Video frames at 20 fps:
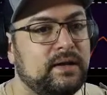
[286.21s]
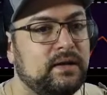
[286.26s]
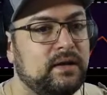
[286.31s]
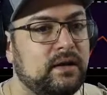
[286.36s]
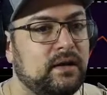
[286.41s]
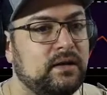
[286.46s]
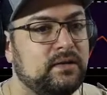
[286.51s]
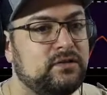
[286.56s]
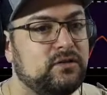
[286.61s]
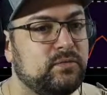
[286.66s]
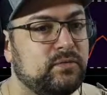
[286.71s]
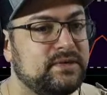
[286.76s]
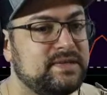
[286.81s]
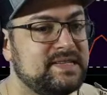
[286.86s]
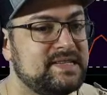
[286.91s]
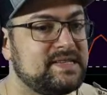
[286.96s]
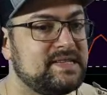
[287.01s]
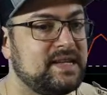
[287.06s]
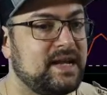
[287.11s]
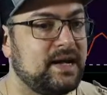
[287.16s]

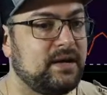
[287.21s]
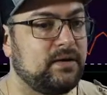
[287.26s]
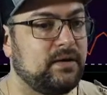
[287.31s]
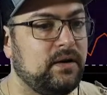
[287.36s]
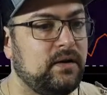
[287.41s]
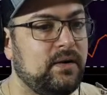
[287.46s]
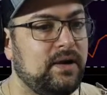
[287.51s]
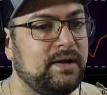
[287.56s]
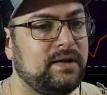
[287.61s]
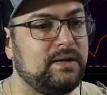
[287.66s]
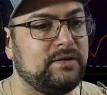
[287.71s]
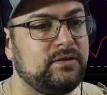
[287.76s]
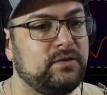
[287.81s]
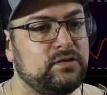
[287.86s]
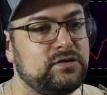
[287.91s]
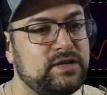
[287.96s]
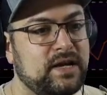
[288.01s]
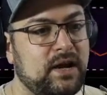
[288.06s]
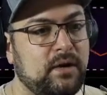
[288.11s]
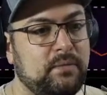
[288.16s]
0.60 now. All right, let's go
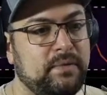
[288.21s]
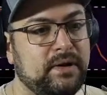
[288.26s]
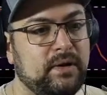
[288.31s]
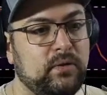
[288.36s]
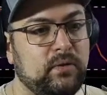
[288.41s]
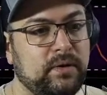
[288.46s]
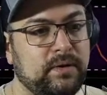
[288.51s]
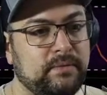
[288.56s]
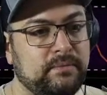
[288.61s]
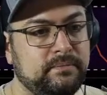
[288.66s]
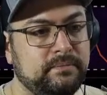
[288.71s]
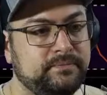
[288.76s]
check out Bitcoin.